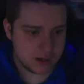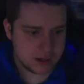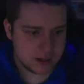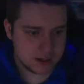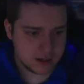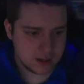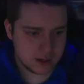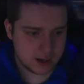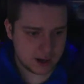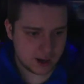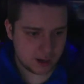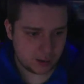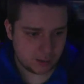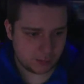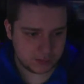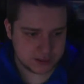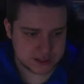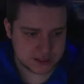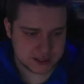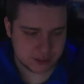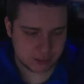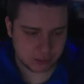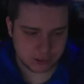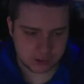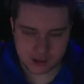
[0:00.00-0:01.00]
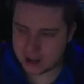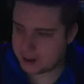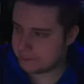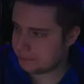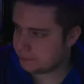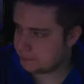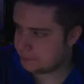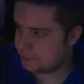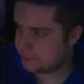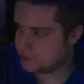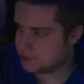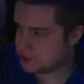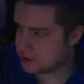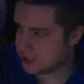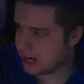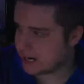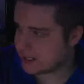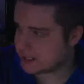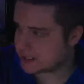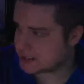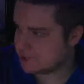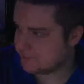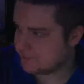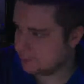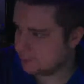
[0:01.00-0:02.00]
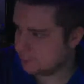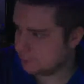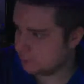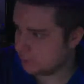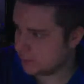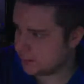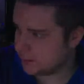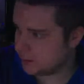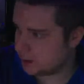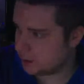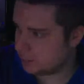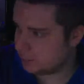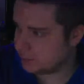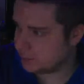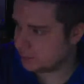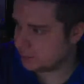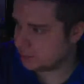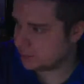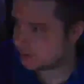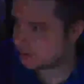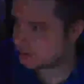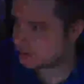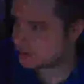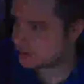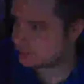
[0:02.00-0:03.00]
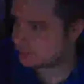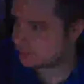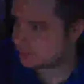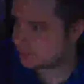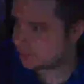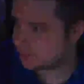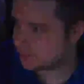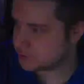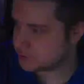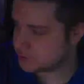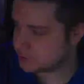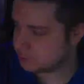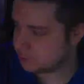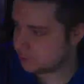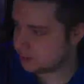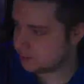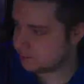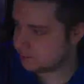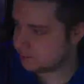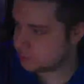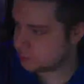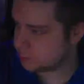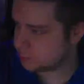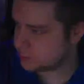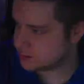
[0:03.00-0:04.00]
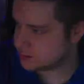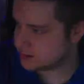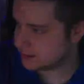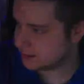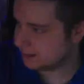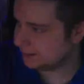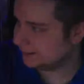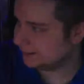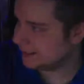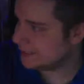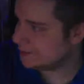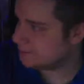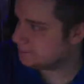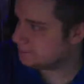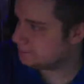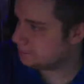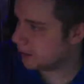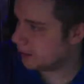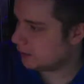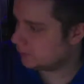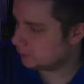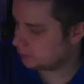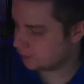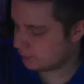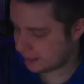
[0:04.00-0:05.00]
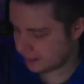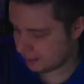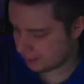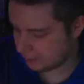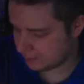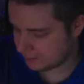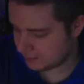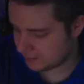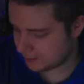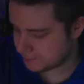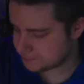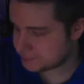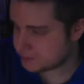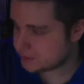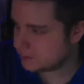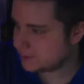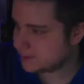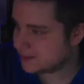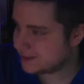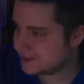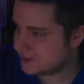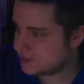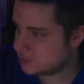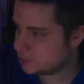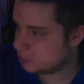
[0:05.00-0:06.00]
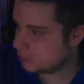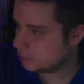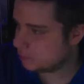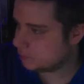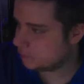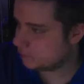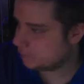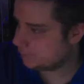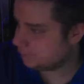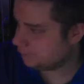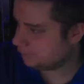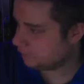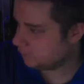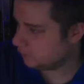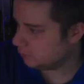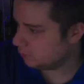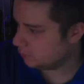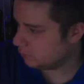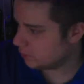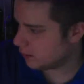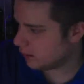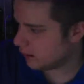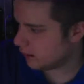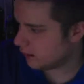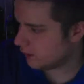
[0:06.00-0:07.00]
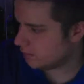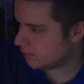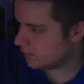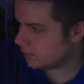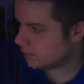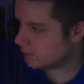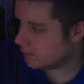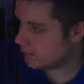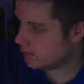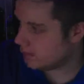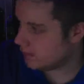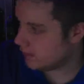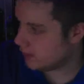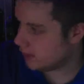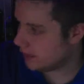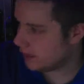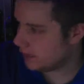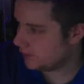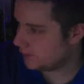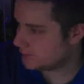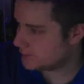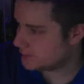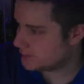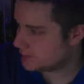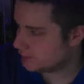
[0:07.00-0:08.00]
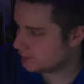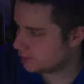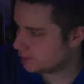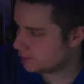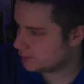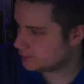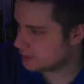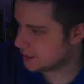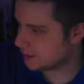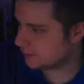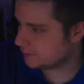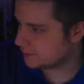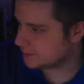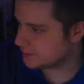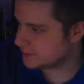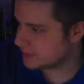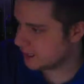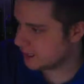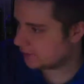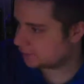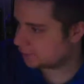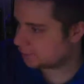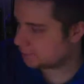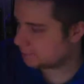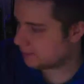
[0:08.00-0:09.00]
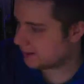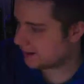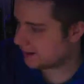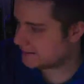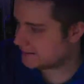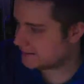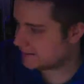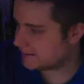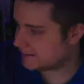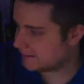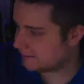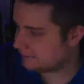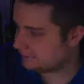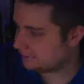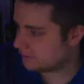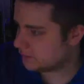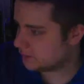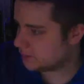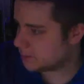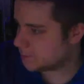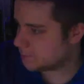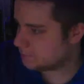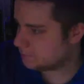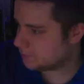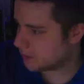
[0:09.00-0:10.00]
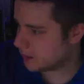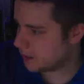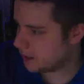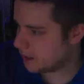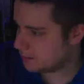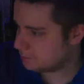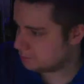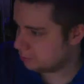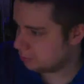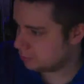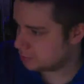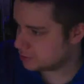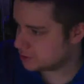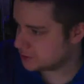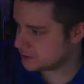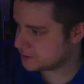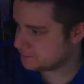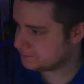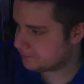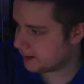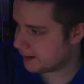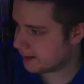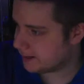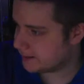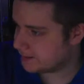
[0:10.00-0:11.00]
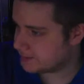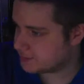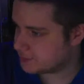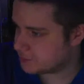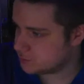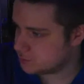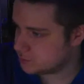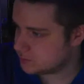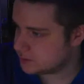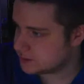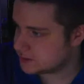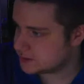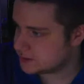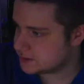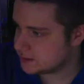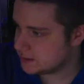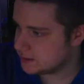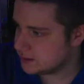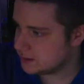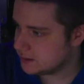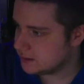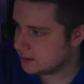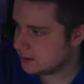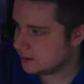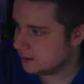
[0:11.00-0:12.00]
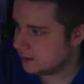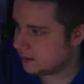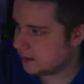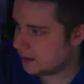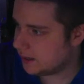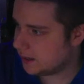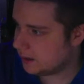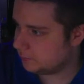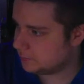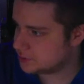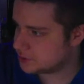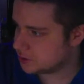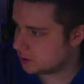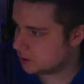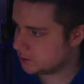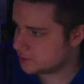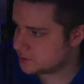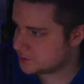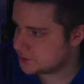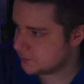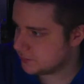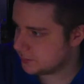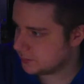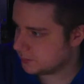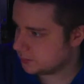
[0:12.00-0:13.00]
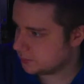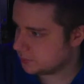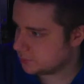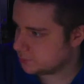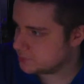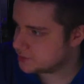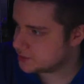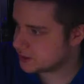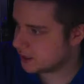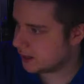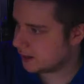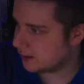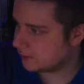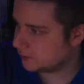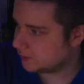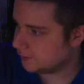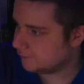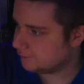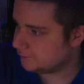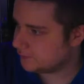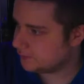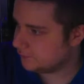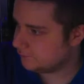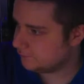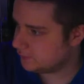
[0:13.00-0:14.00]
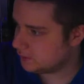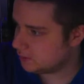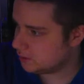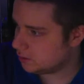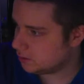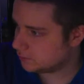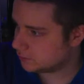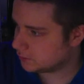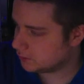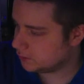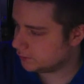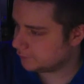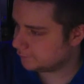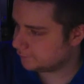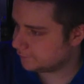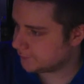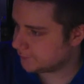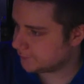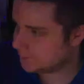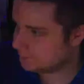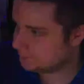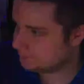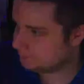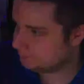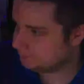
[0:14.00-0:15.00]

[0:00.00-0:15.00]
Once again, we're going to hop over to the Jacksonville radar. We do got a severe thunderstorm warning towards the Lake Butler area up here in northern Florida. This includes areas out there by Danville, portions by Dukes, which also includes Cliftonville, Gulliford,